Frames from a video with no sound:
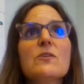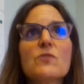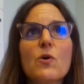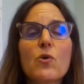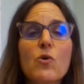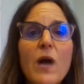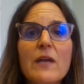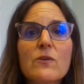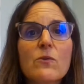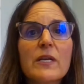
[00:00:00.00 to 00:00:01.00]
So
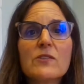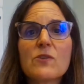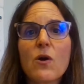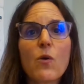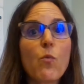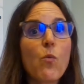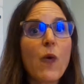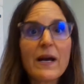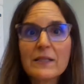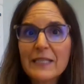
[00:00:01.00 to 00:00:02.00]
carotenoids are
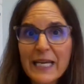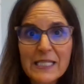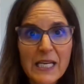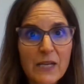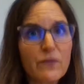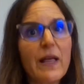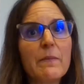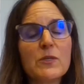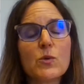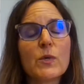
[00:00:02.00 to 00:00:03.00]
wildly
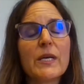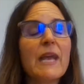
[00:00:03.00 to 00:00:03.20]
anti-inflammatory,